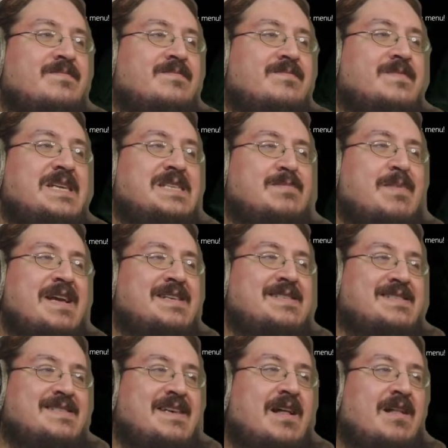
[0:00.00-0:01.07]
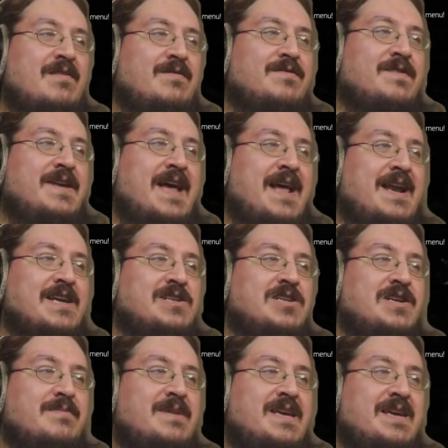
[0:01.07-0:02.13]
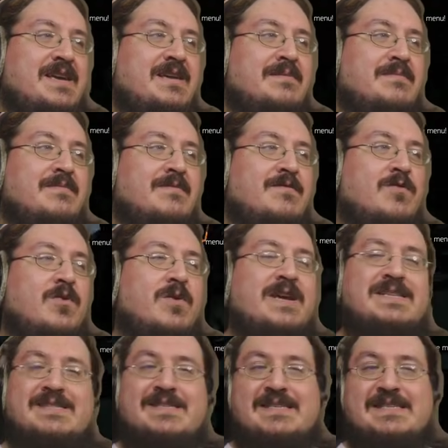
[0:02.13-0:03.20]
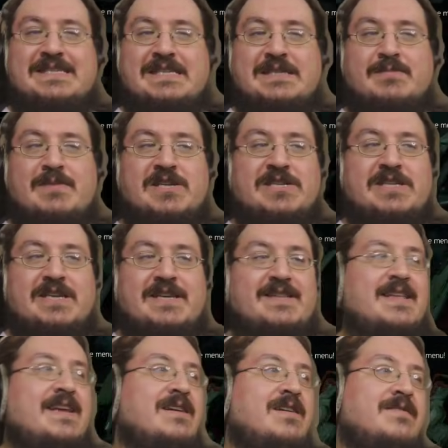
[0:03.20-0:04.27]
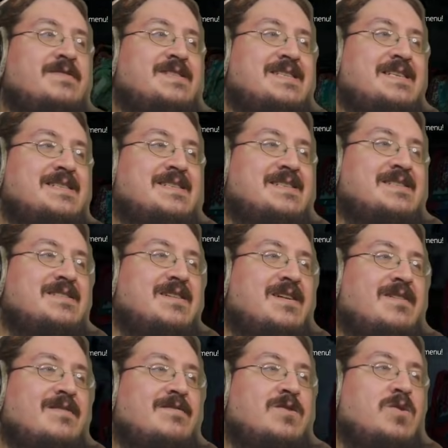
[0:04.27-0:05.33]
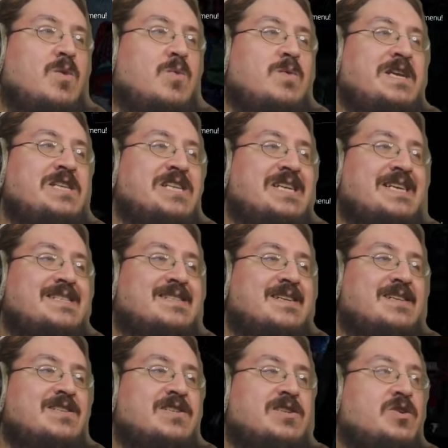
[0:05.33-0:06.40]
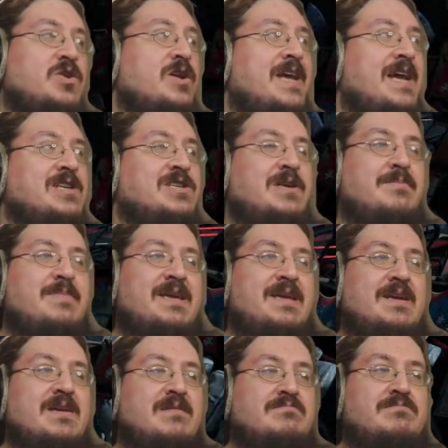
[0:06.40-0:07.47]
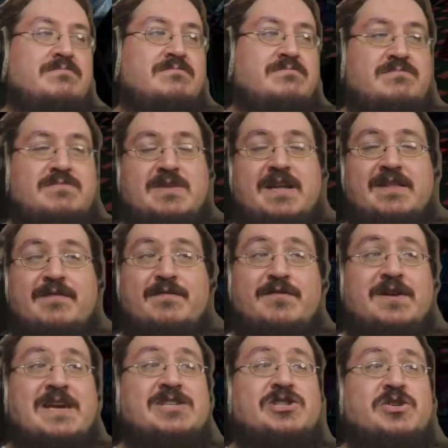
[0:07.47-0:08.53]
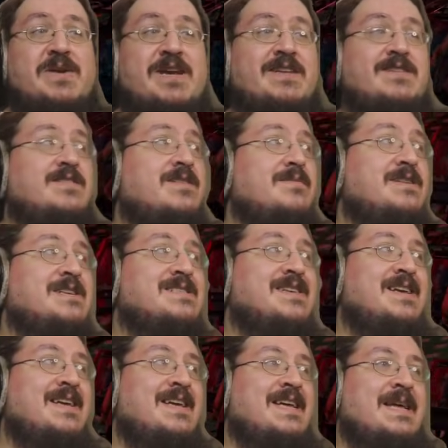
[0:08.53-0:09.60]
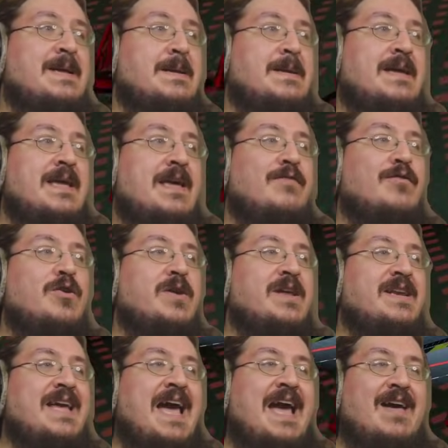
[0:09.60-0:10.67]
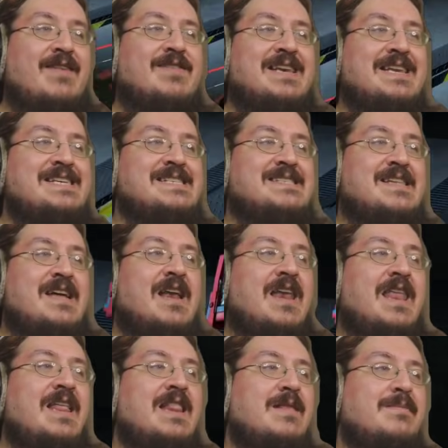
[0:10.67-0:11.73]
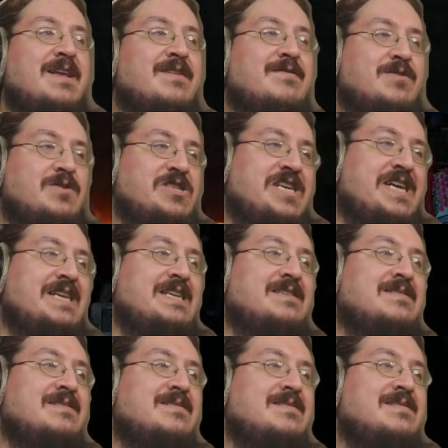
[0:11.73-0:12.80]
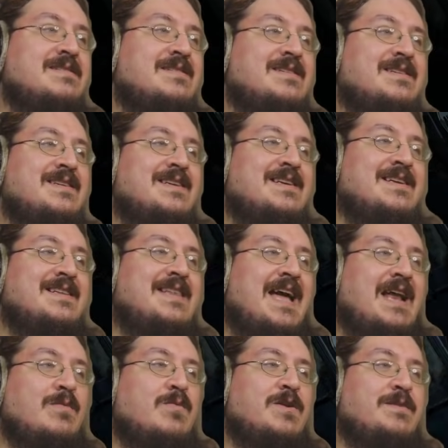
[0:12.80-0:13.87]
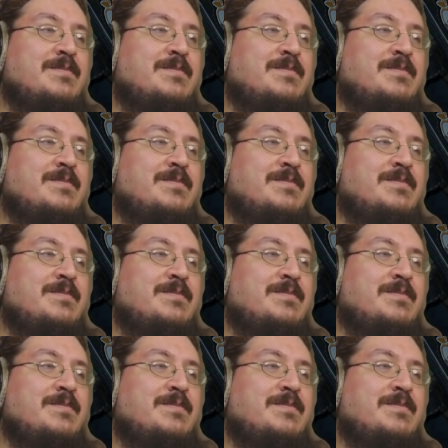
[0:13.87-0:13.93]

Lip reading: this by itself can actually be, for instance, especially think of seasons of no regen and such, could actually be a differentiator, because if you can have at least a little bit of regen, that would